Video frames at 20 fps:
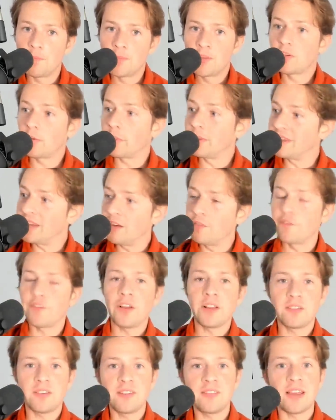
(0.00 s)
So he didn't
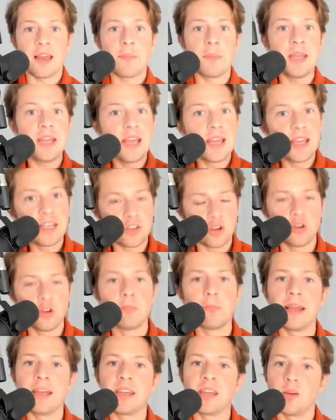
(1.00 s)
fancy Tammy. He couldn't
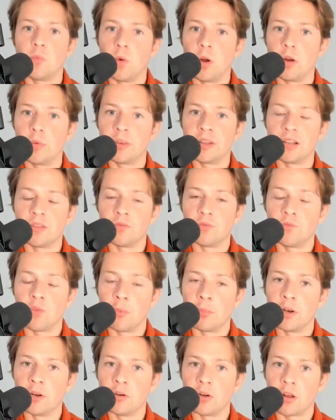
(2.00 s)
make it work with
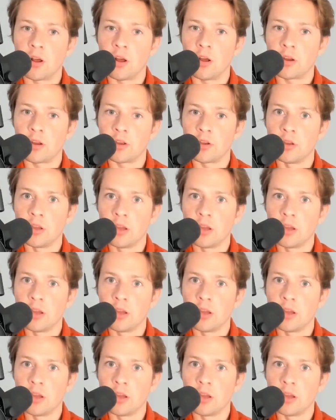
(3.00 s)
Romelu Lukaku.